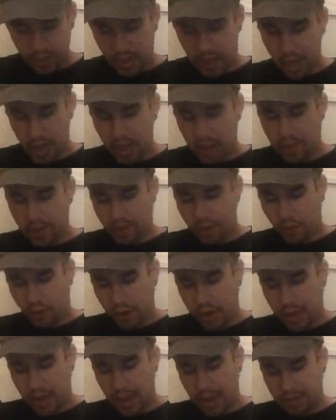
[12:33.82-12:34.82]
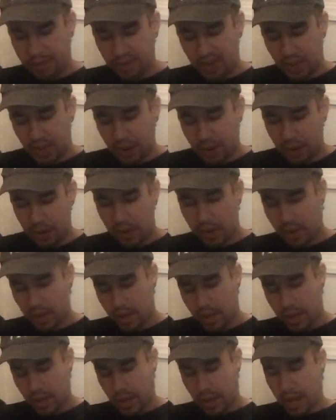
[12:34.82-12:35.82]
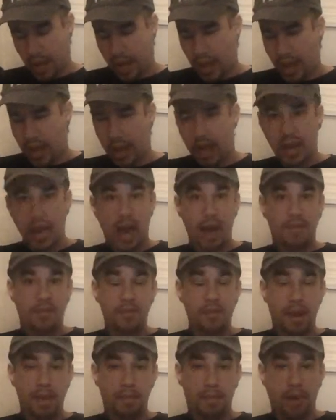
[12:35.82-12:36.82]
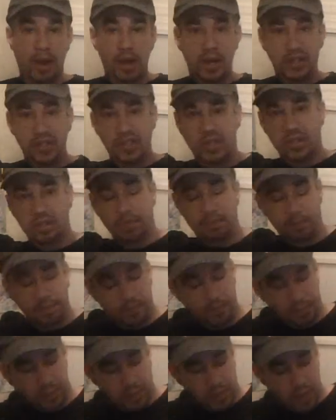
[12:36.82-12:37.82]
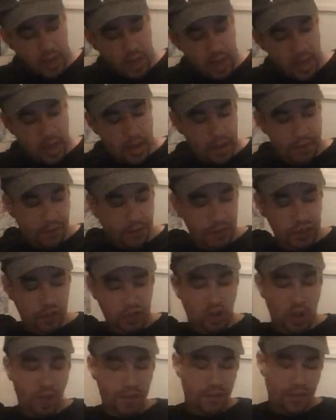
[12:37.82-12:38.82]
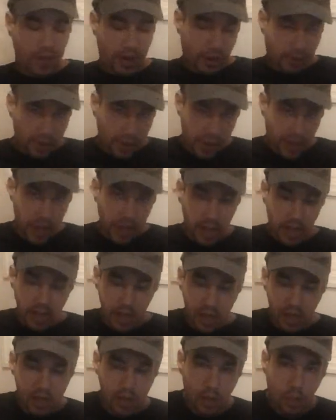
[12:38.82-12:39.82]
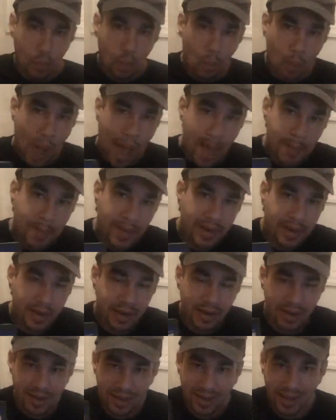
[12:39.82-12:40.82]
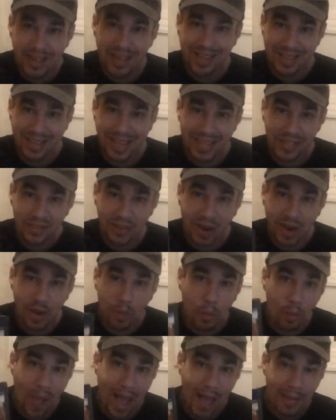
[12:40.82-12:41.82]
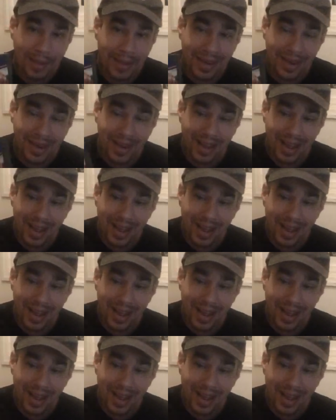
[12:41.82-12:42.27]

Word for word: Uh, four games here. And I got it from eight bucks. And first off here is Wabbit. That's right, Wabbit.